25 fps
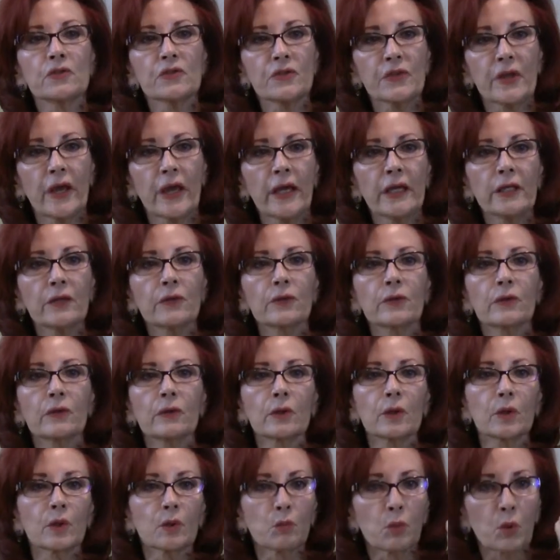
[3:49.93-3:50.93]

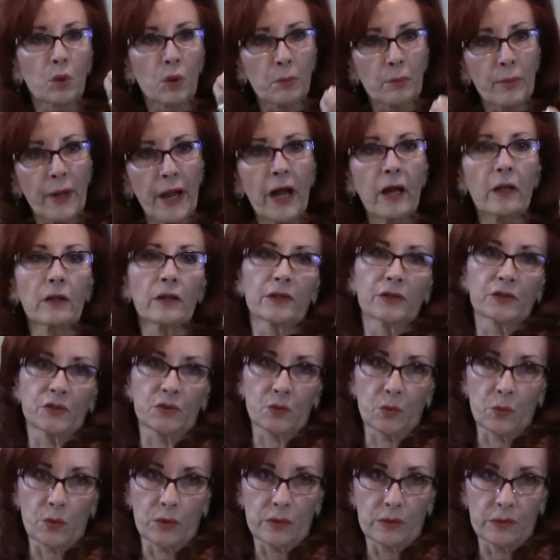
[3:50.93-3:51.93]
saner, more
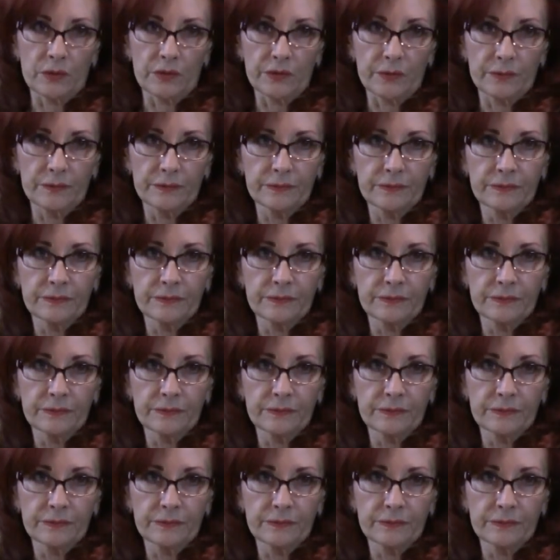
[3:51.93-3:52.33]
balanced world.